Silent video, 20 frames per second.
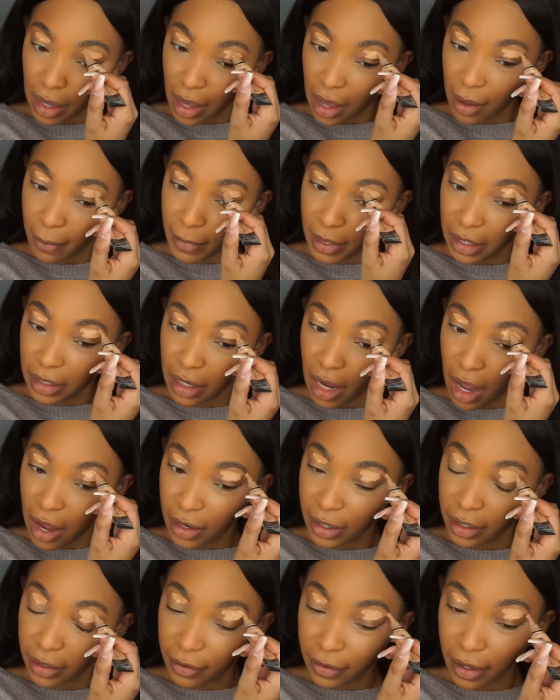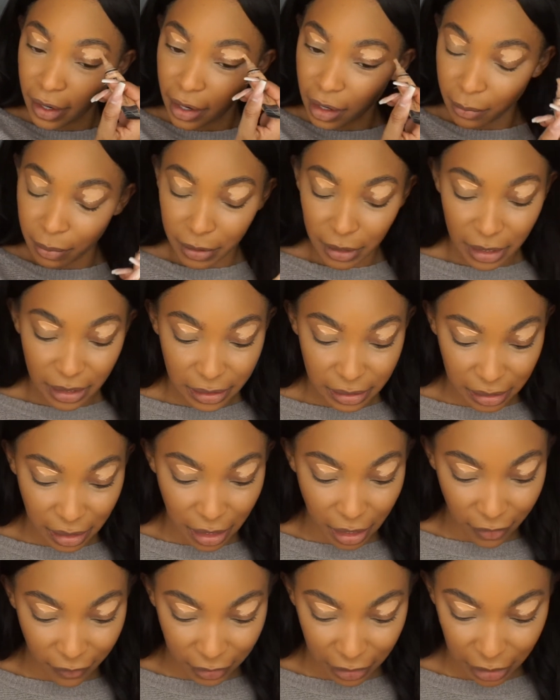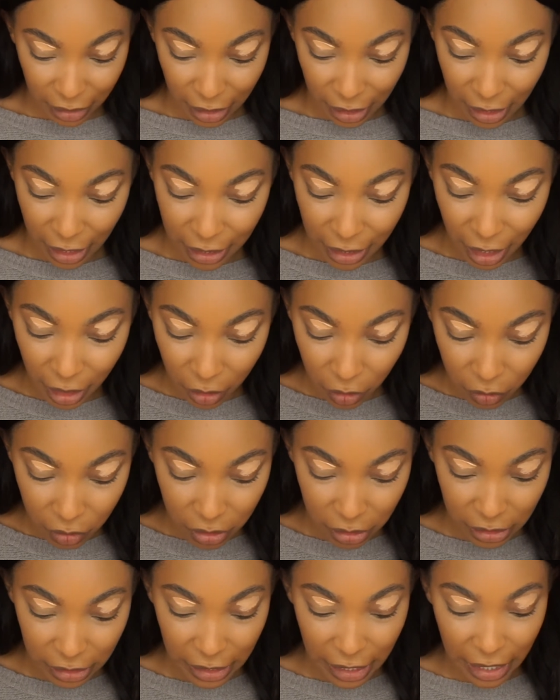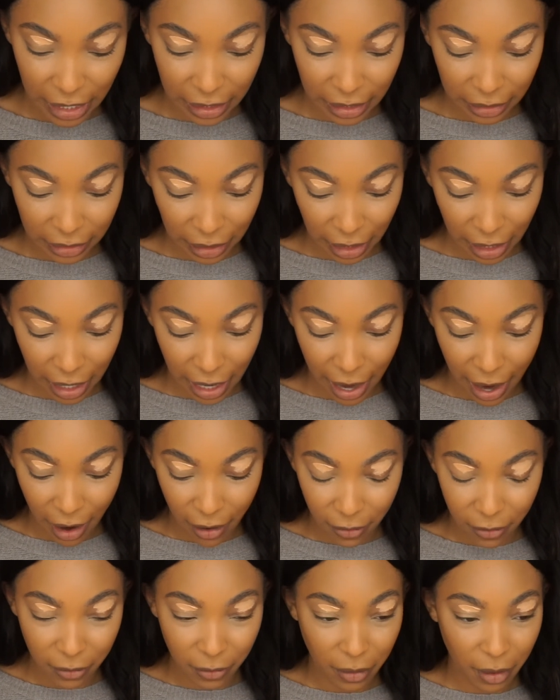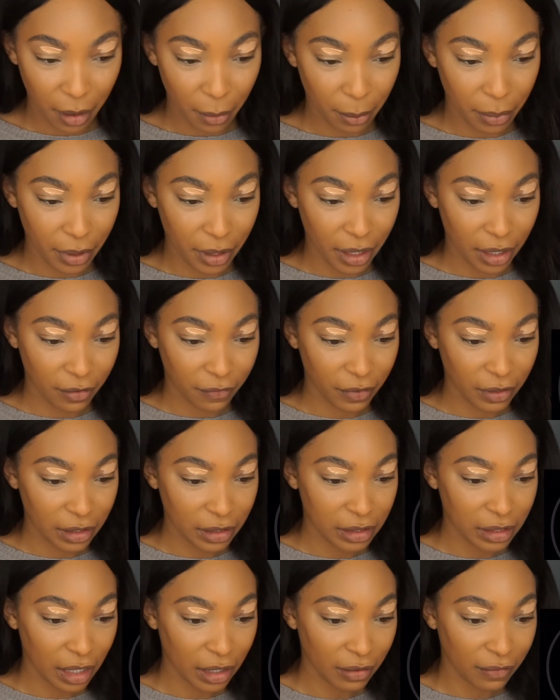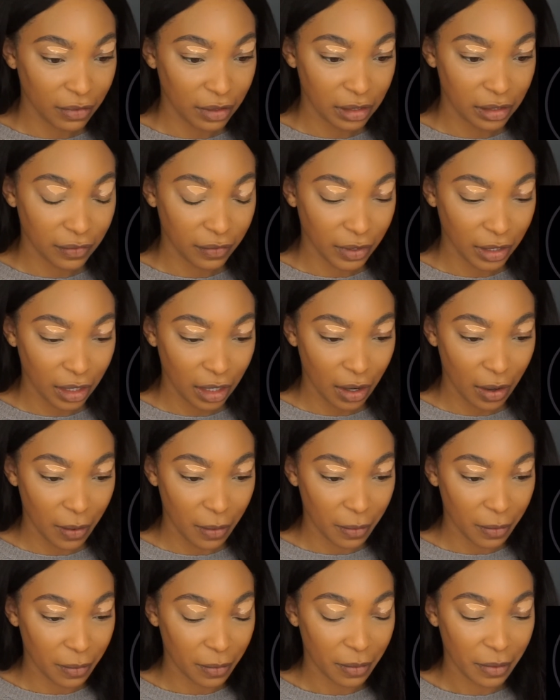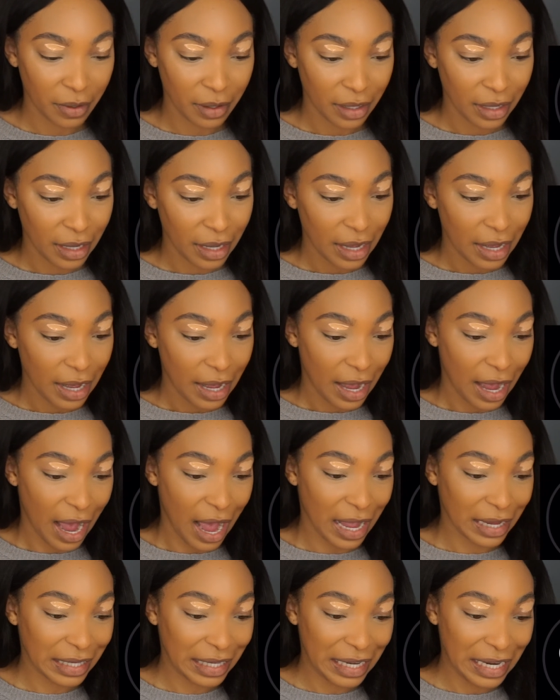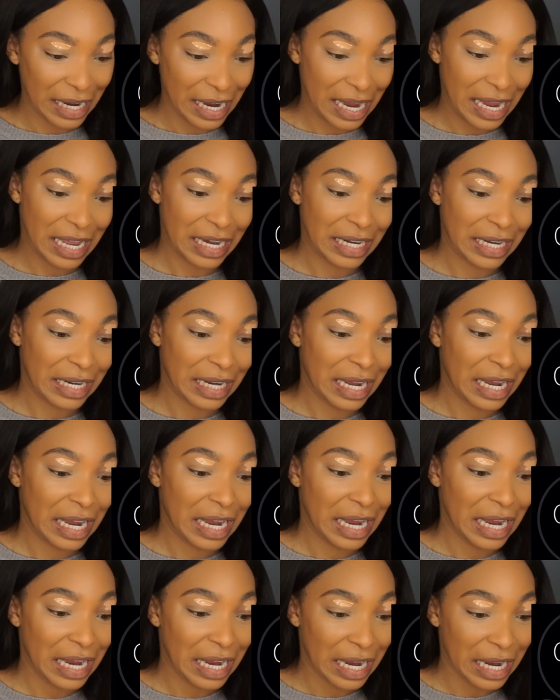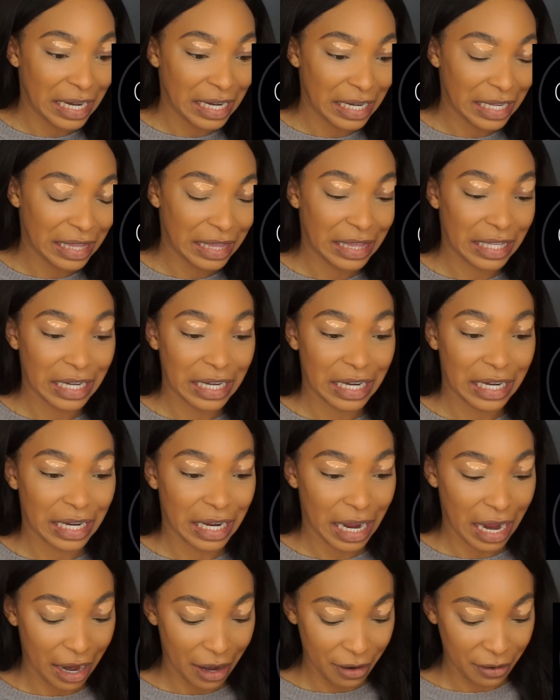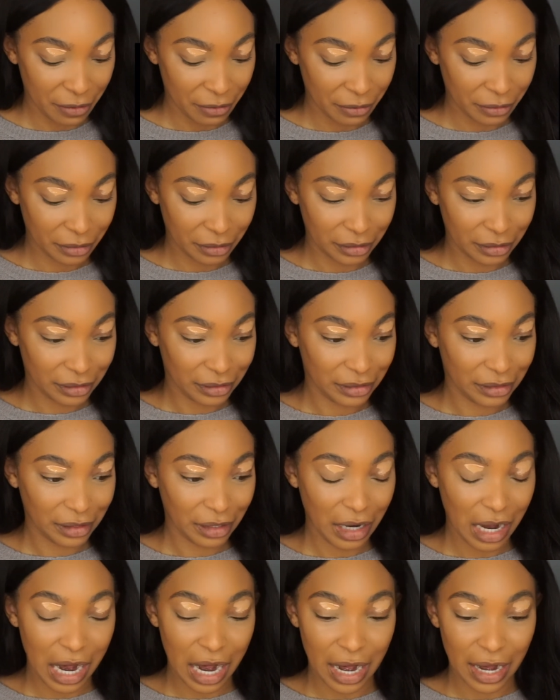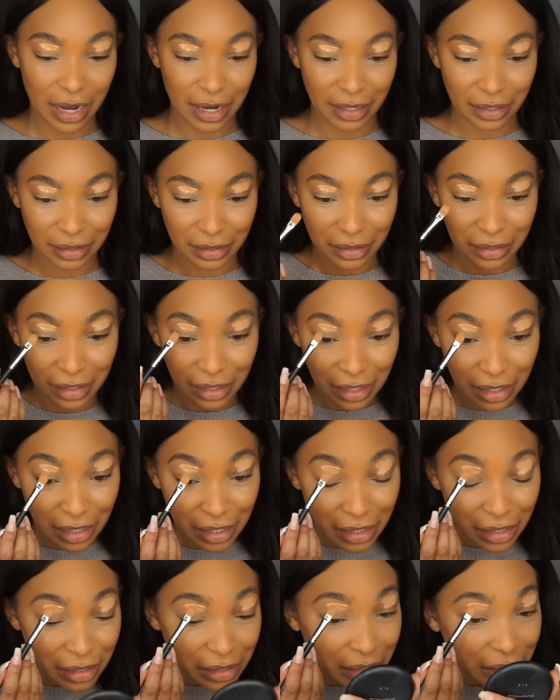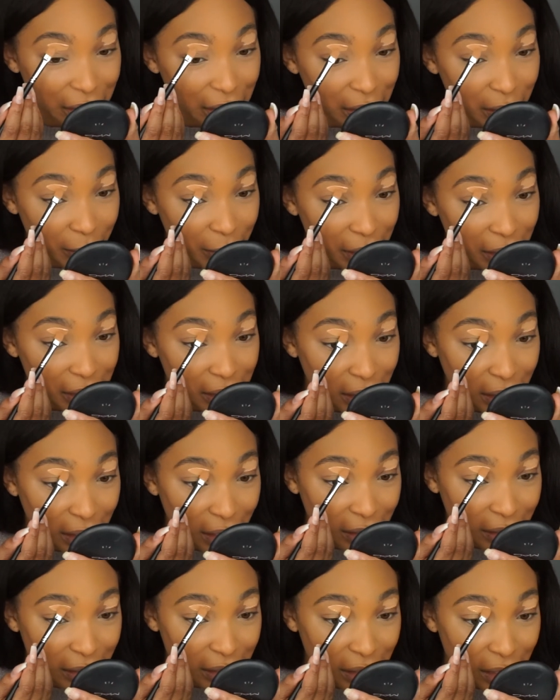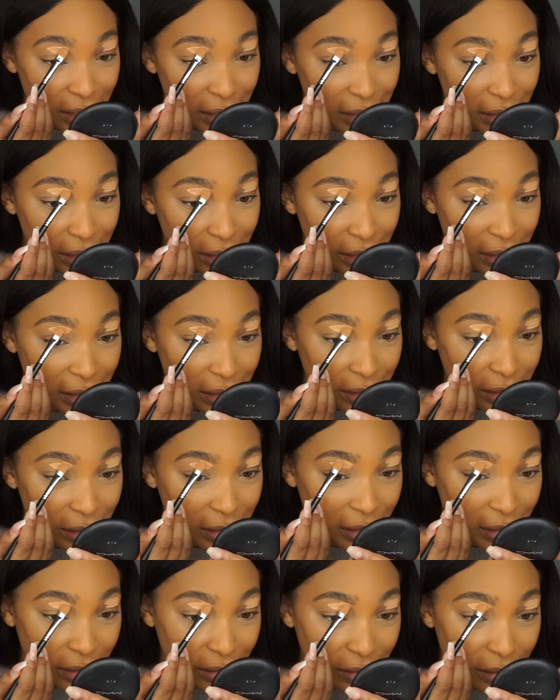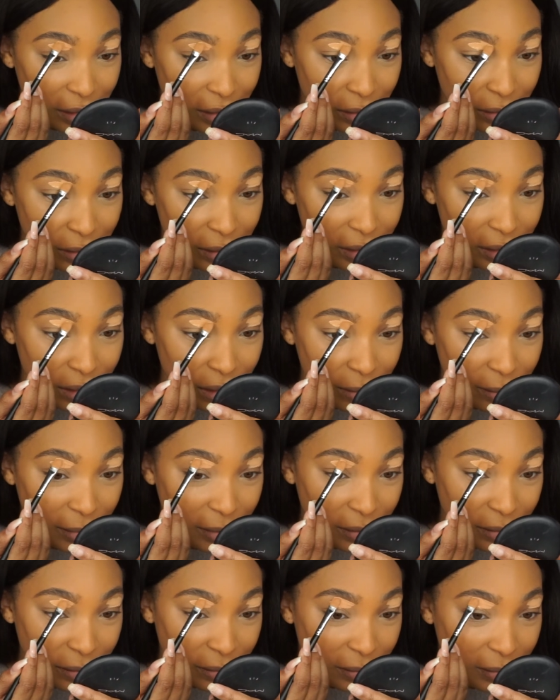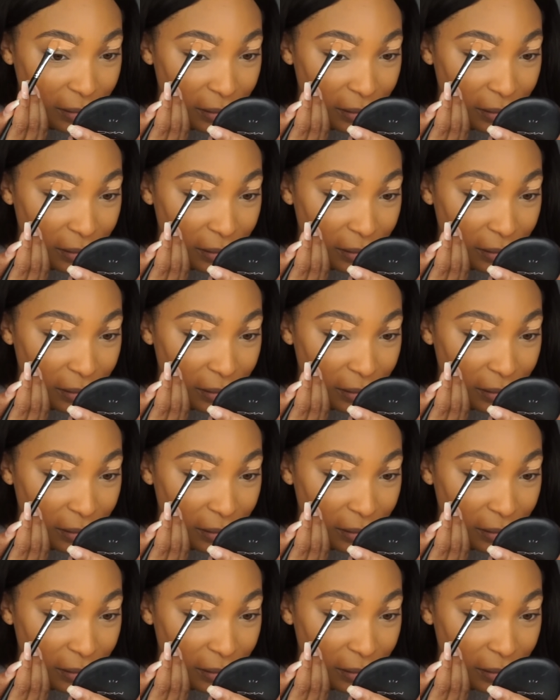I mean, y'all hearing airplanes and everything, and I usually edit that out, but for the sake of this video, I can't edit anything out. All right, 6 minutes and 30 seconds, Talisha, girl, you can do this, come on.